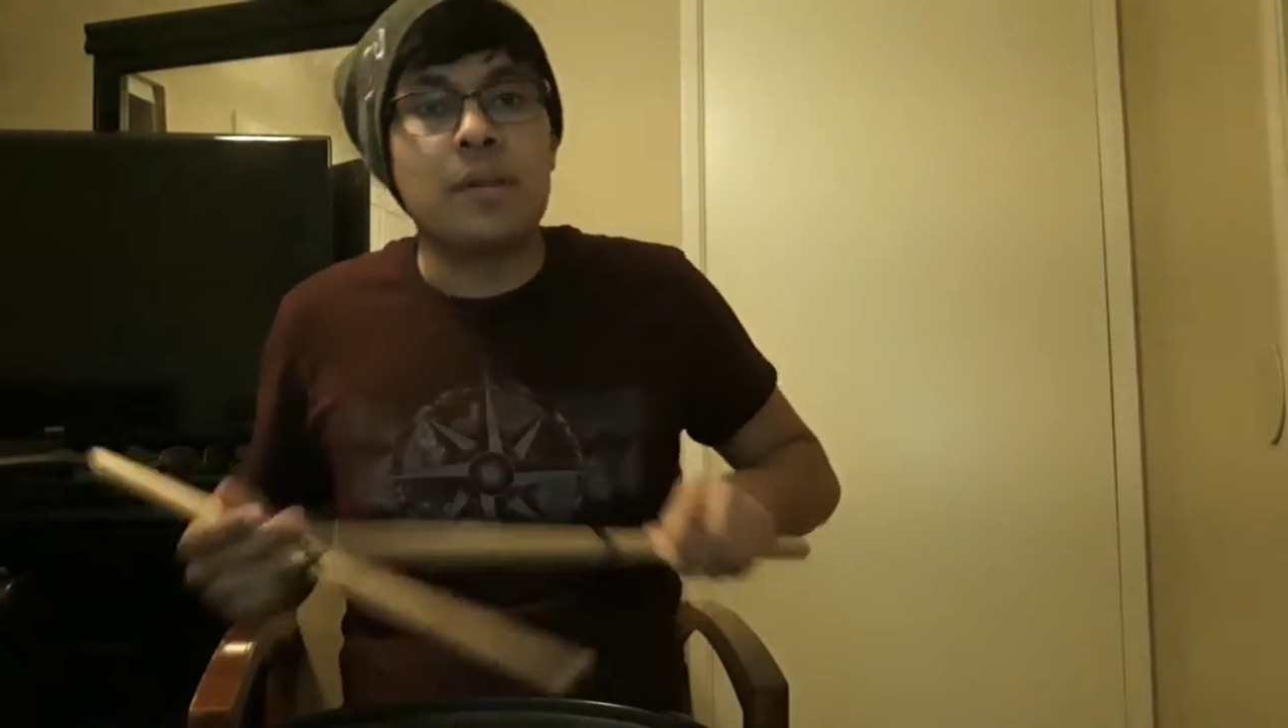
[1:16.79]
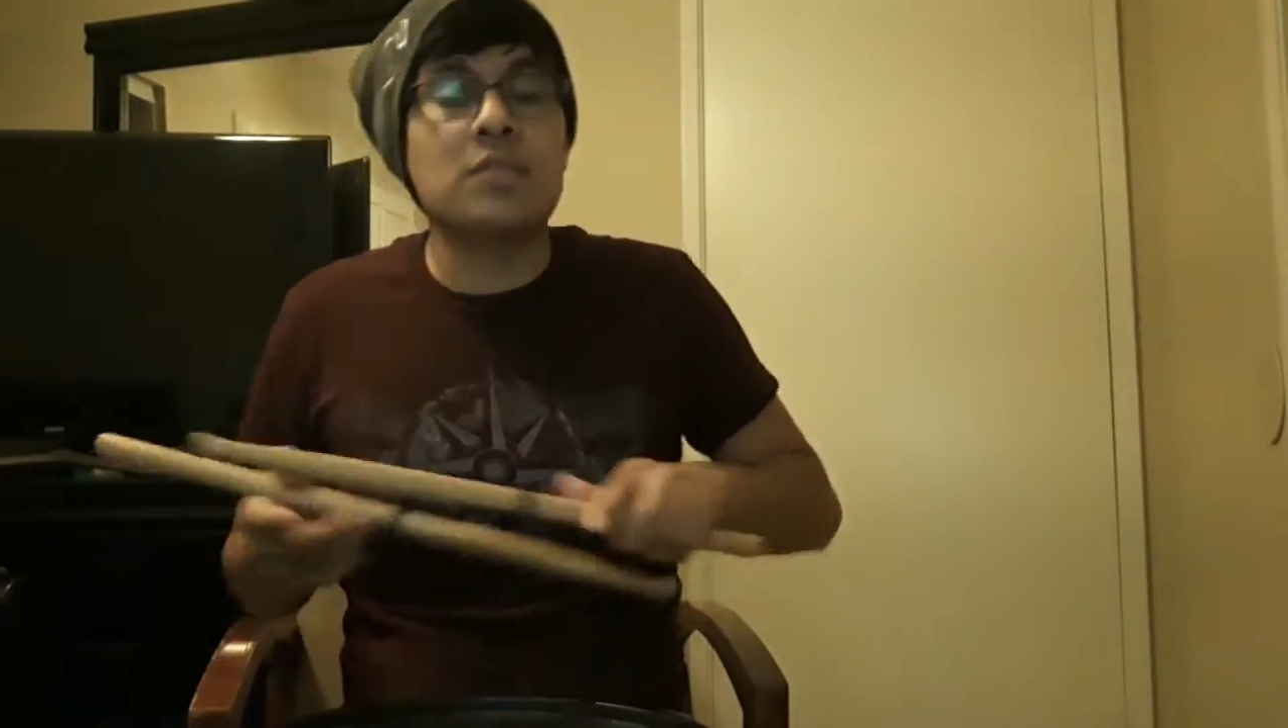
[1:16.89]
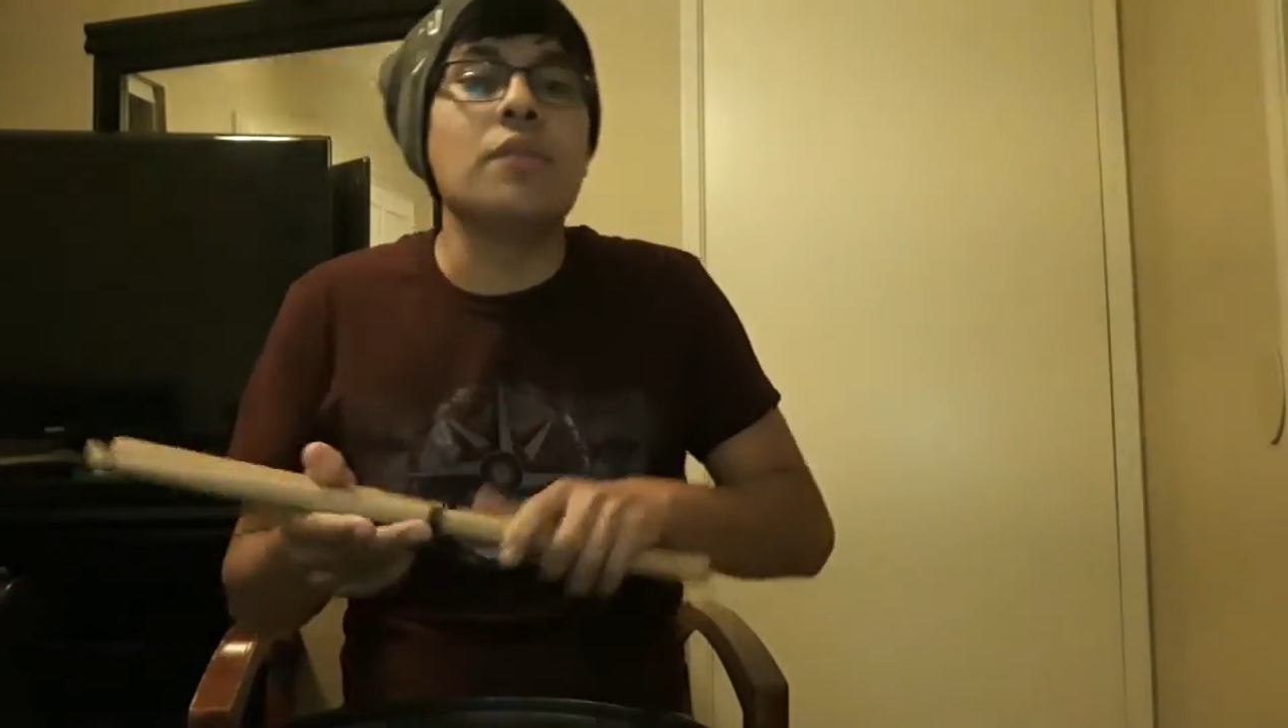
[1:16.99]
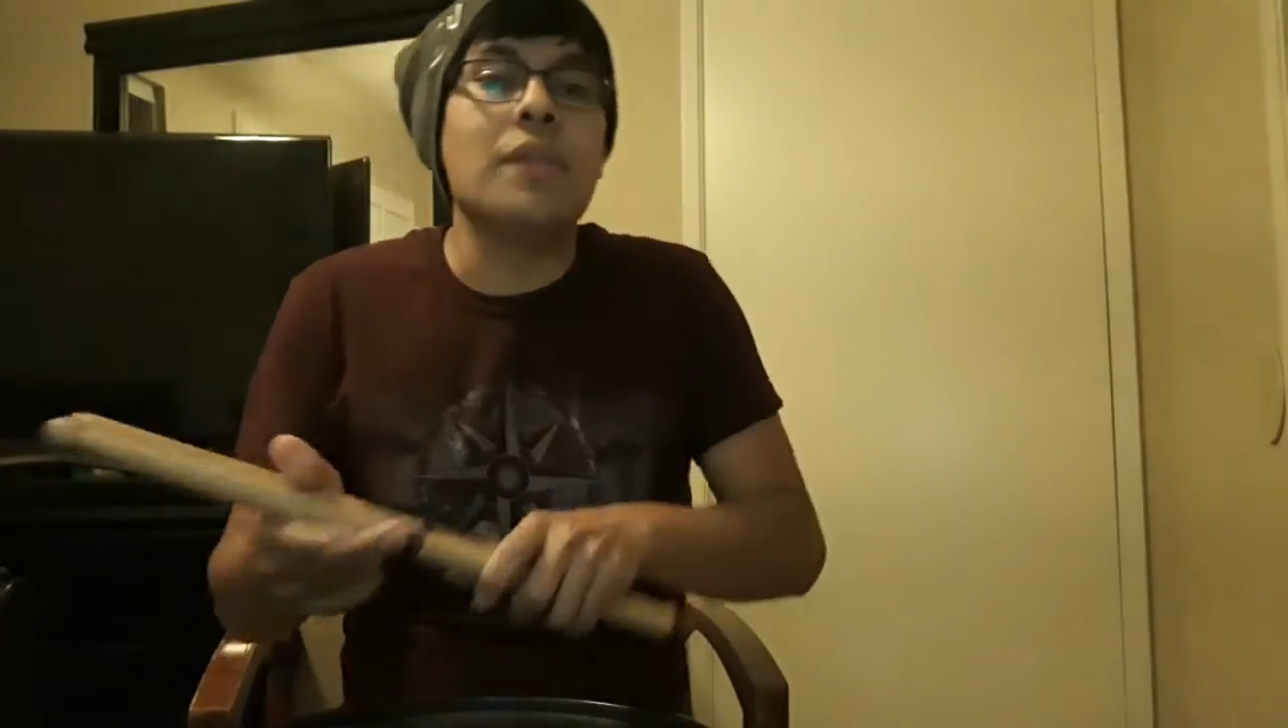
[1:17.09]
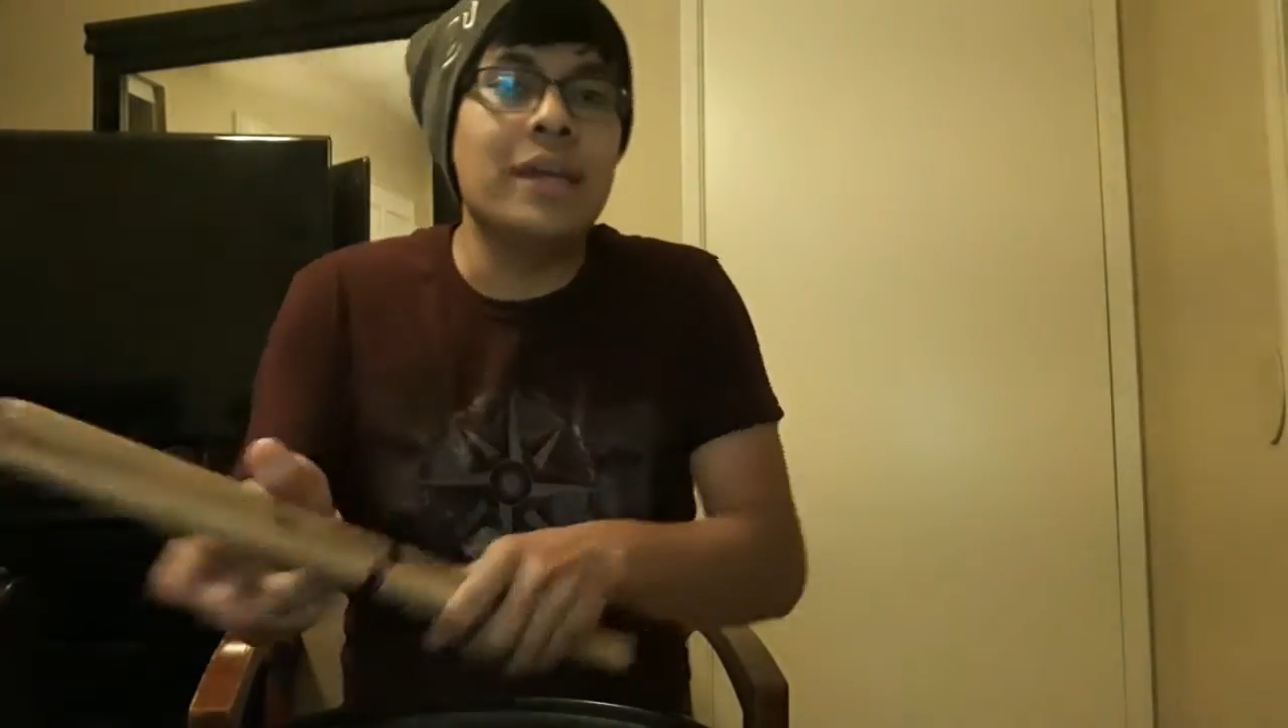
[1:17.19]

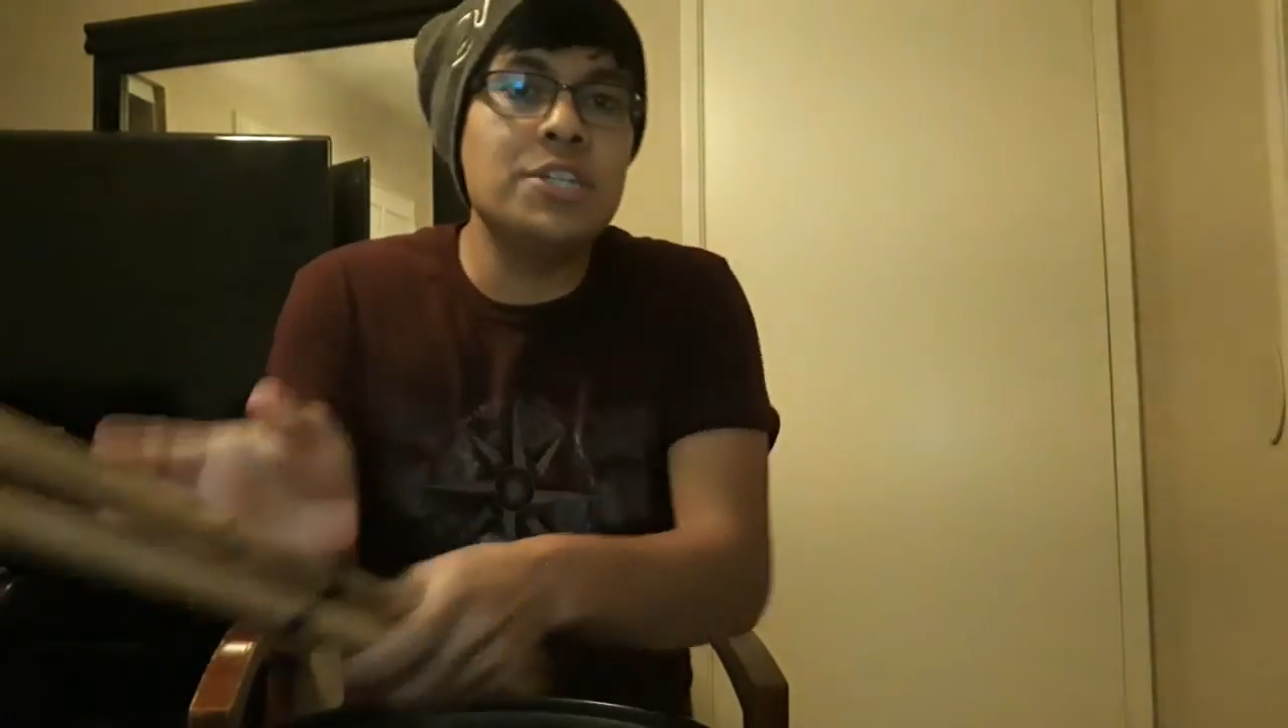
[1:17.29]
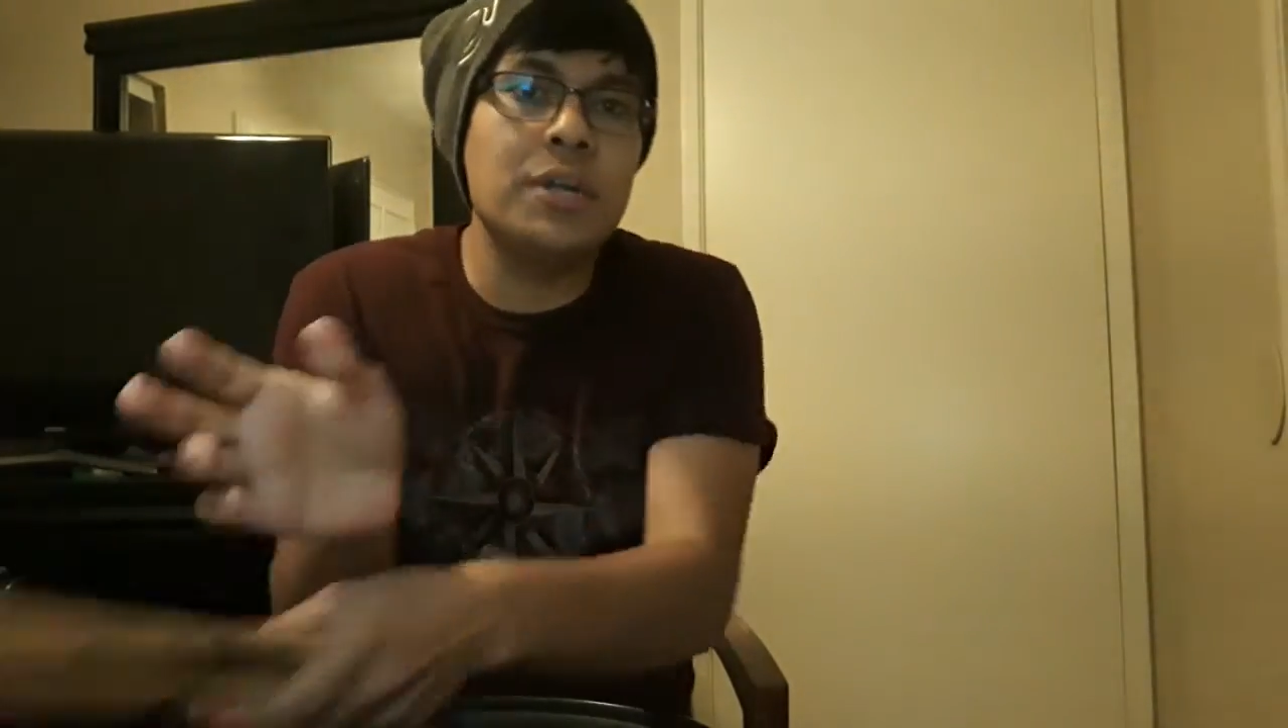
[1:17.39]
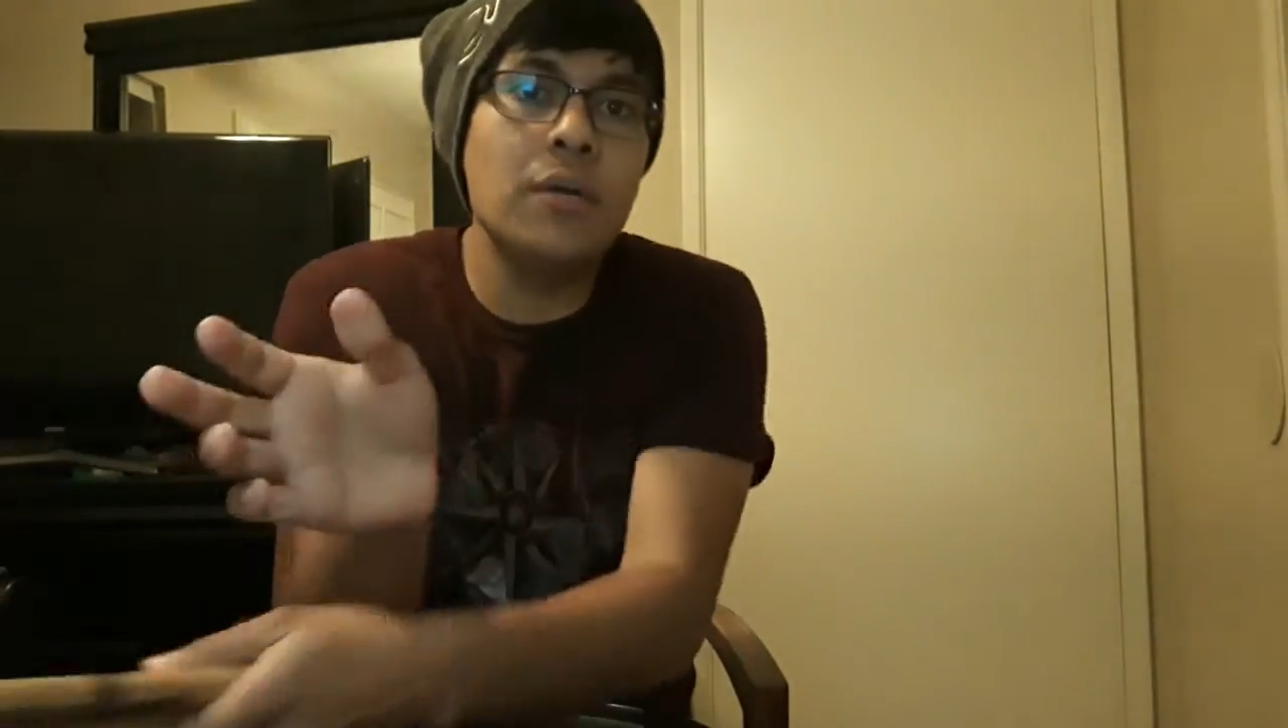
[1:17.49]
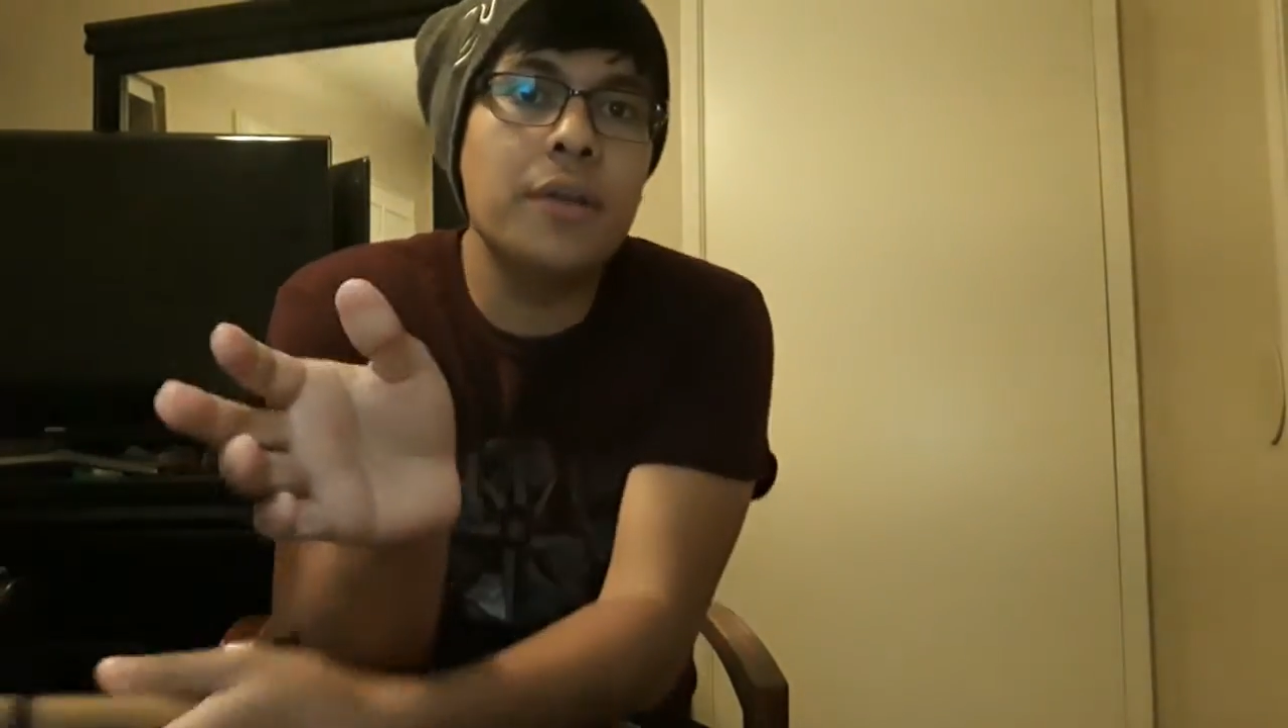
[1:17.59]
So in general,